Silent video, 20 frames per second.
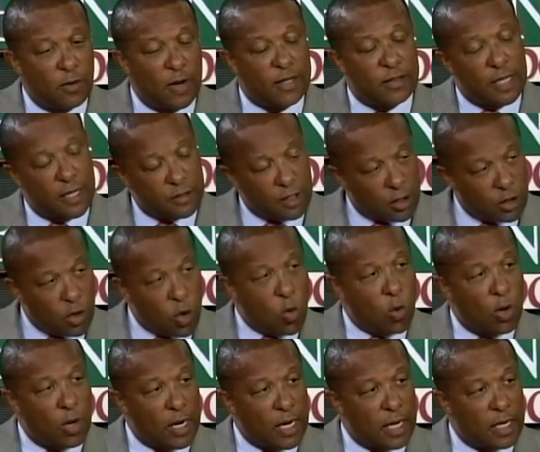at the
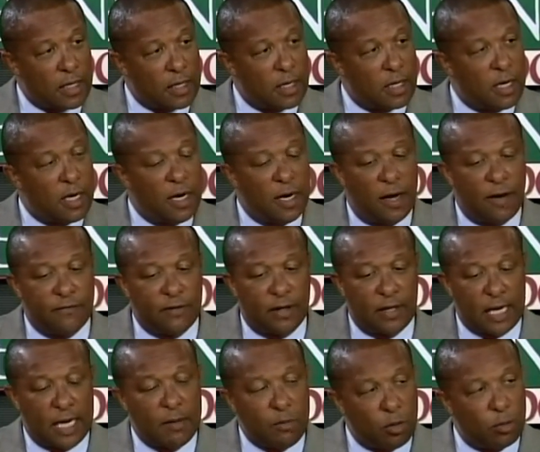lower end of the
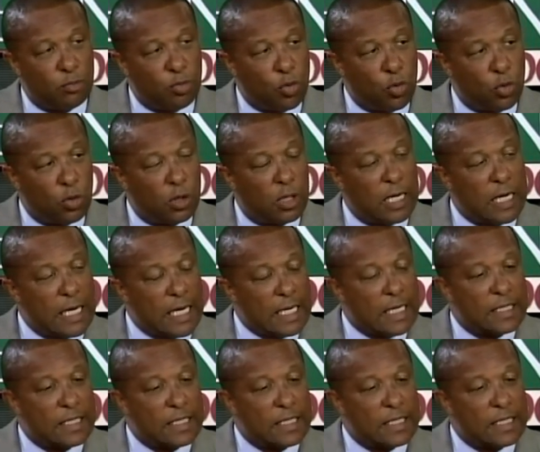labor pool,